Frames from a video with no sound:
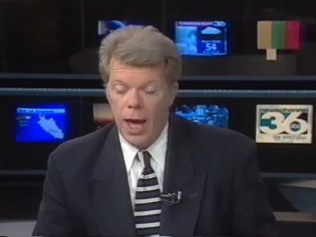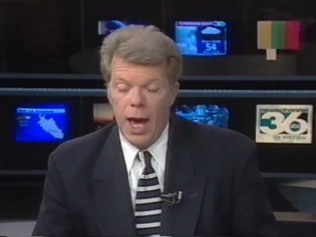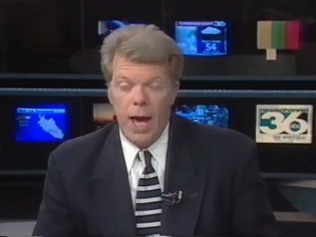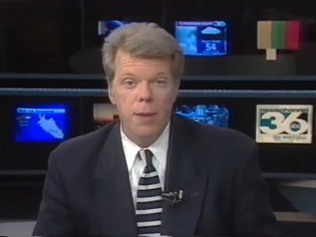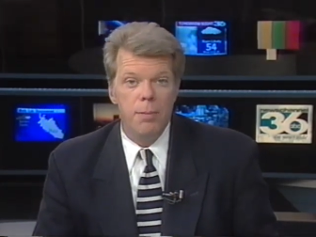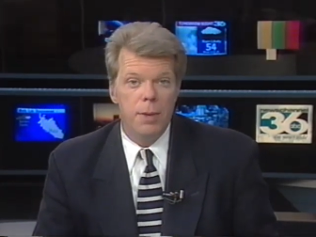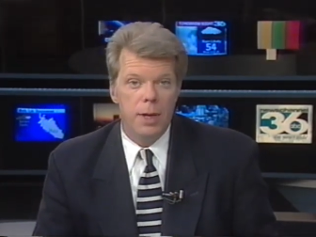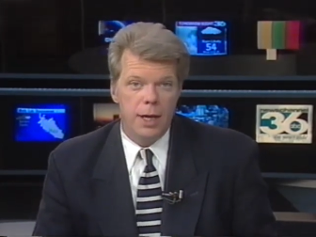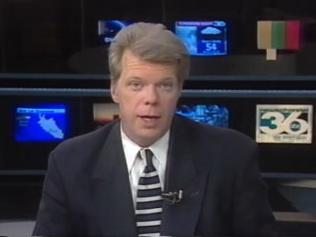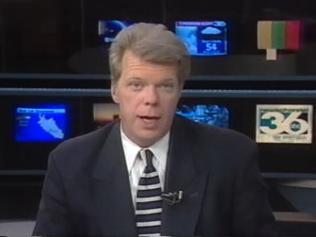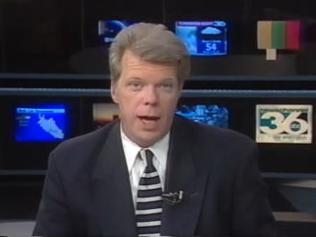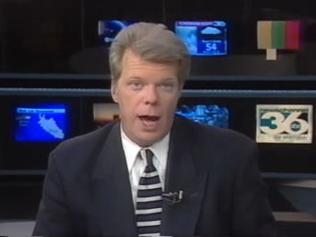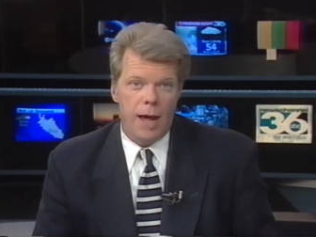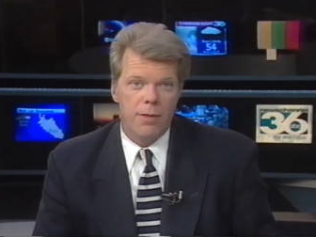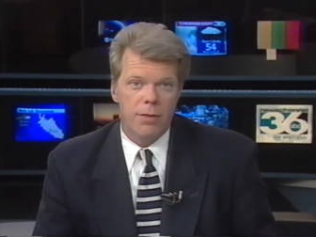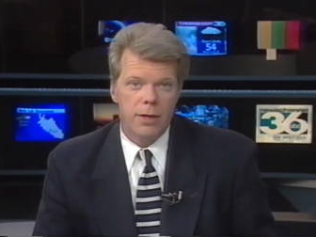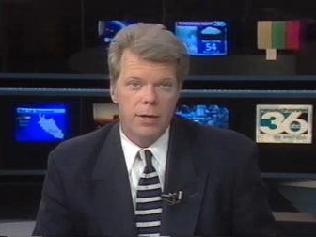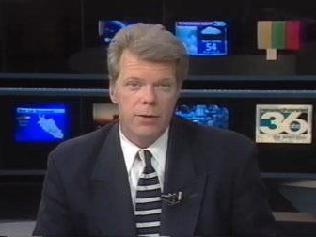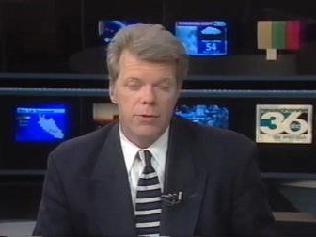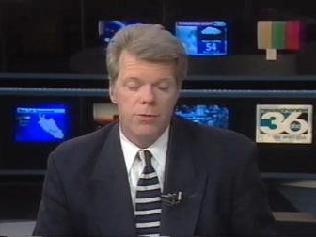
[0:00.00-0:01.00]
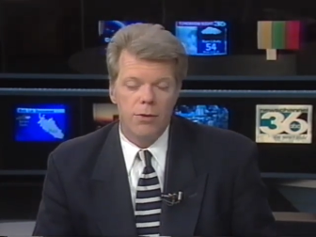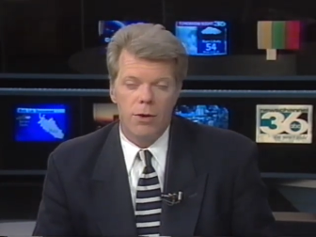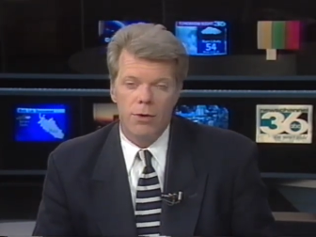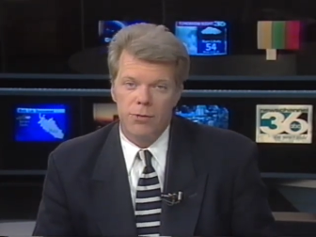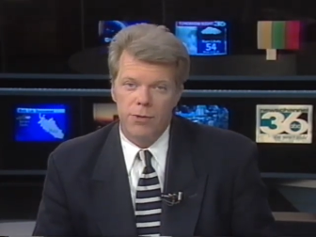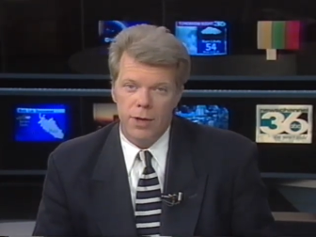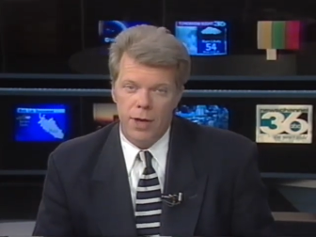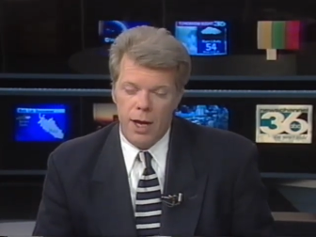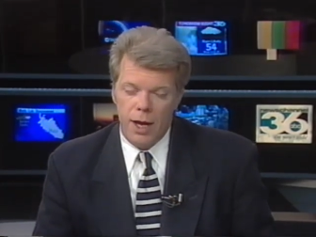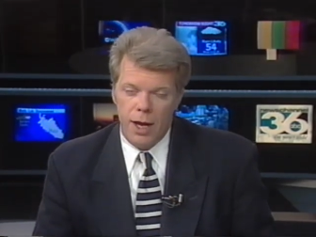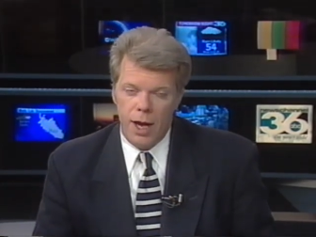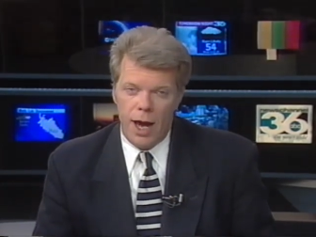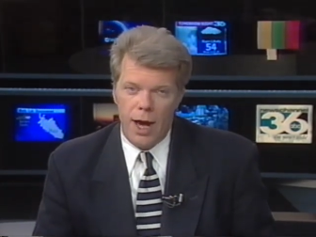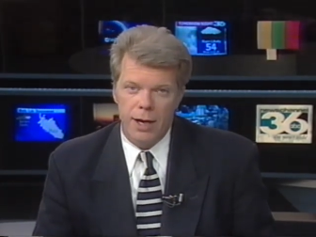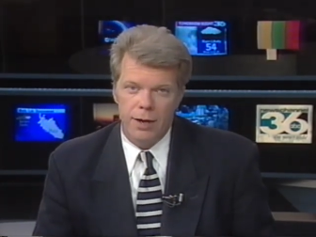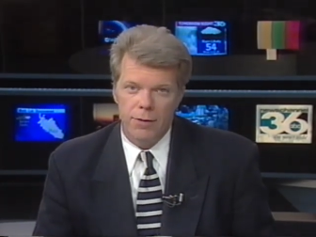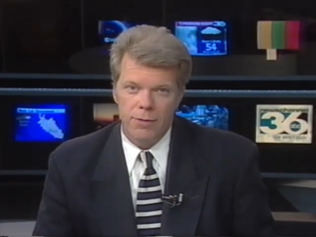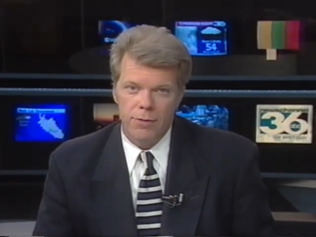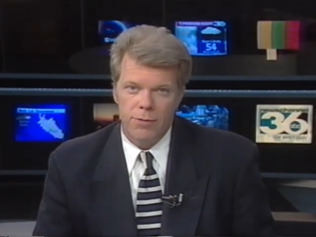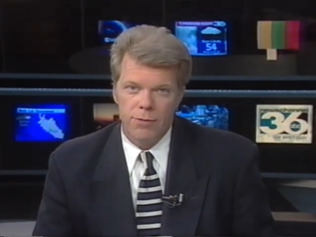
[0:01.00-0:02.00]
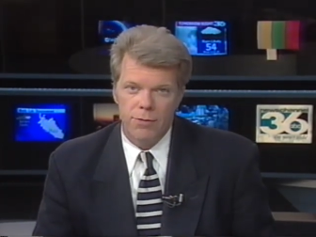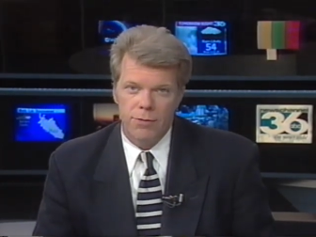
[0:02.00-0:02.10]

and many Catholics are seeking guidance.